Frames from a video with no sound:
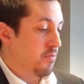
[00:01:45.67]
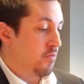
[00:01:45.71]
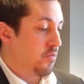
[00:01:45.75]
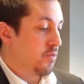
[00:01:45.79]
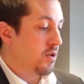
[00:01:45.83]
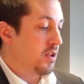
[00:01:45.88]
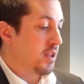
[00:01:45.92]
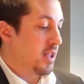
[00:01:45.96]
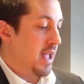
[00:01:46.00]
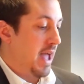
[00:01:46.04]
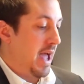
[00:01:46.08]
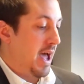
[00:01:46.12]

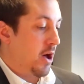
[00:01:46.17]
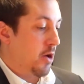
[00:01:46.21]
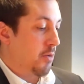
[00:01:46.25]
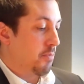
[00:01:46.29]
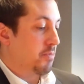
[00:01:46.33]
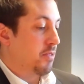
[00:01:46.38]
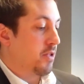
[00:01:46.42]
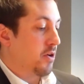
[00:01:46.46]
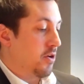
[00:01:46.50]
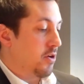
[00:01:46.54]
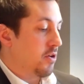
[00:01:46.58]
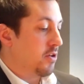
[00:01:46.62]
really
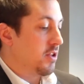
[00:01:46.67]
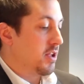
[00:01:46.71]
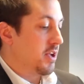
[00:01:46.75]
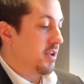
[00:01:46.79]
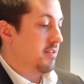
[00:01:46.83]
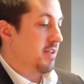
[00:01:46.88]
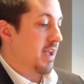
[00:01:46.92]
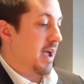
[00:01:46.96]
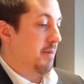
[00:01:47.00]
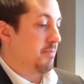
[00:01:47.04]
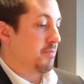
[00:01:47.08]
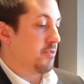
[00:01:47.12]
help the early
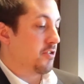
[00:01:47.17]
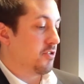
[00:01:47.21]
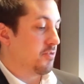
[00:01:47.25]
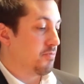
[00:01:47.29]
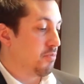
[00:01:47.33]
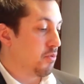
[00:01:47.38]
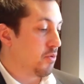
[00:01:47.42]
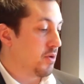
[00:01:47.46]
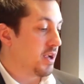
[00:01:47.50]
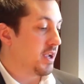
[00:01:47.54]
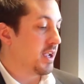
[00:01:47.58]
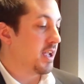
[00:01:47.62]
adapters
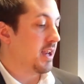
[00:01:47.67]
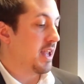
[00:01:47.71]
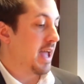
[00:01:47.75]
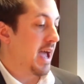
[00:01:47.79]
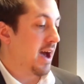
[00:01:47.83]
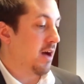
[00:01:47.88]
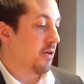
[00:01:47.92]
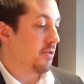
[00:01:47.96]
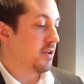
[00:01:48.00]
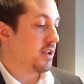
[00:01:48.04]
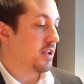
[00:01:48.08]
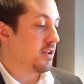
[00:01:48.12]
bring it
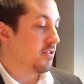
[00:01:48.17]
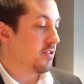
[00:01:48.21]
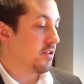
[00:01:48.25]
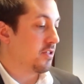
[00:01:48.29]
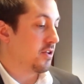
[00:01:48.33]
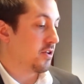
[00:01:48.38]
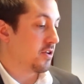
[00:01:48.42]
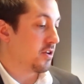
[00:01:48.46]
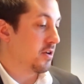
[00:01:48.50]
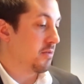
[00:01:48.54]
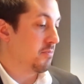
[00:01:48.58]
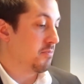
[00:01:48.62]
out into
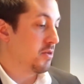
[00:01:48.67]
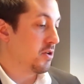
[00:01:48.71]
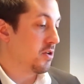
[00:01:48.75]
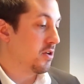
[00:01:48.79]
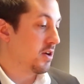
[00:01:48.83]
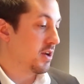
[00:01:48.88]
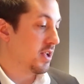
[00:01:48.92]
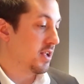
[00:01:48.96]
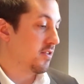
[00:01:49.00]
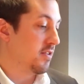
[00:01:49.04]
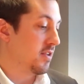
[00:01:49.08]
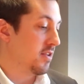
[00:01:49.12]
their
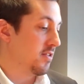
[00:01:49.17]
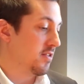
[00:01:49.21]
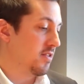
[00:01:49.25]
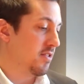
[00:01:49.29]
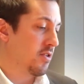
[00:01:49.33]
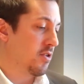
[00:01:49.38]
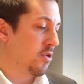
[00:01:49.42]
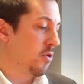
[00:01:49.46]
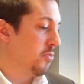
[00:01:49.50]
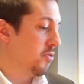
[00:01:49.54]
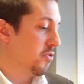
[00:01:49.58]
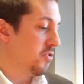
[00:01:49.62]
communities, as
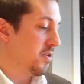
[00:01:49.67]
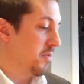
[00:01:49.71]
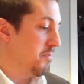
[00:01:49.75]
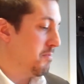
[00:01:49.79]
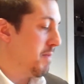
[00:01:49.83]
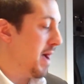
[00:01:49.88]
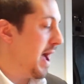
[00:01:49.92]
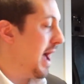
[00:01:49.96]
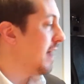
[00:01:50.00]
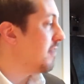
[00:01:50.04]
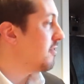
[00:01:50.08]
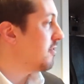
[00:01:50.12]
they're almost
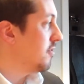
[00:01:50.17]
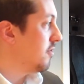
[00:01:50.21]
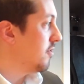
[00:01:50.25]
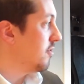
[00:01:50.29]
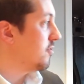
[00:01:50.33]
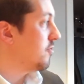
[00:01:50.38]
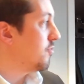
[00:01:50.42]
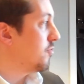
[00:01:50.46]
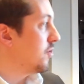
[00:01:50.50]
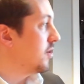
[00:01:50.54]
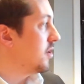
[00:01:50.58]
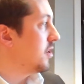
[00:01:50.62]

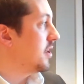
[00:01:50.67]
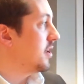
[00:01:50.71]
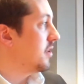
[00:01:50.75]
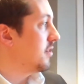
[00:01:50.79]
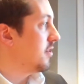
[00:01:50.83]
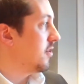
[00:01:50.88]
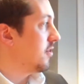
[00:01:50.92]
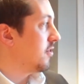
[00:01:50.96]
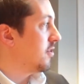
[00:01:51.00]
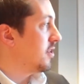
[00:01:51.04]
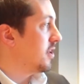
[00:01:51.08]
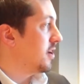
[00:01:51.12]
ambassadors, really,
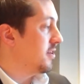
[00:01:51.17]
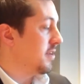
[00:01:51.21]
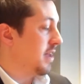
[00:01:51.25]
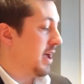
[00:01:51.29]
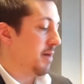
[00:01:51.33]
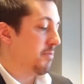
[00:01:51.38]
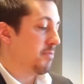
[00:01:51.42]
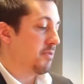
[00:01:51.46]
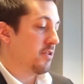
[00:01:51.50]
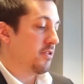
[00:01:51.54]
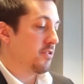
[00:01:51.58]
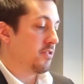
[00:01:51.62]
the early
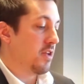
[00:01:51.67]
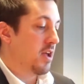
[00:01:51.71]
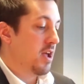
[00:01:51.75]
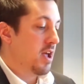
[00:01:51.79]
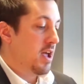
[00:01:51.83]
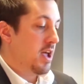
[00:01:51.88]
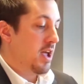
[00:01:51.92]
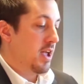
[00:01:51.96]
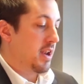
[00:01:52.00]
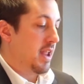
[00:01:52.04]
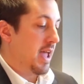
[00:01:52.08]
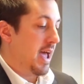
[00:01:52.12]
adapters,
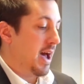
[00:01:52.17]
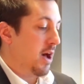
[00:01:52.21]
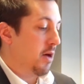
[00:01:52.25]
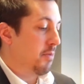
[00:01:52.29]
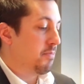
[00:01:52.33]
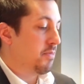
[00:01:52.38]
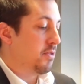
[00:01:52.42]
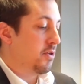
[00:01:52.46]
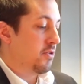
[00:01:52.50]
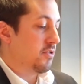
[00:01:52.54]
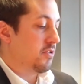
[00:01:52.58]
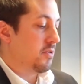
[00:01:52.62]
and to
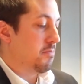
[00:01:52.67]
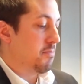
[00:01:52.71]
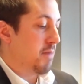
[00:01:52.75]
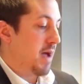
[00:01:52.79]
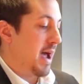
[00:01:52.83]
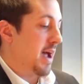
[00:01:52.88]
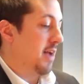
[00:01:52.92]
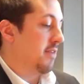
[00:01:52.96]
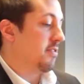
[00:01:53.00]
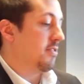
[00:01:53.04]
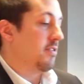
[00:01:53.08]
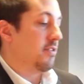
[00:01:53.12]
help those
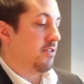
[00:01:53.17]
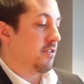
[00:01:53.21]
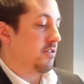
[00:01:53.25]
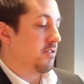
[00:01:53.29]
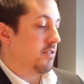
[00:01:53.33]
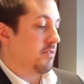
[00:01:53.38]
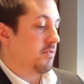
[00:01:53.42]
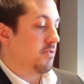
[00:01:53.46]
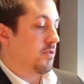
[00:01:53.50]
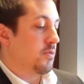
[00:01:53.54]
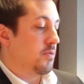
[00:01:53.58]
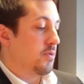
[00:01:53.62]

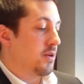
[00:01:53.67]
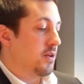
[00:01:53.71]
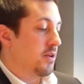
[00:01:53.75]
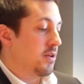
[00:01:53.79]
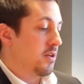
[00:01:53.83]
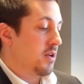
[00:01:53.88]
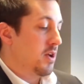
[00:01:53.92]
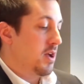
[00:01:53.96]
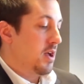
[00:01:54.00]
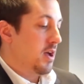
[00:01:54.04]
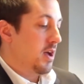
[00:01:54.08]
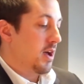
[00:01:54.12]
ambassadors, if you will,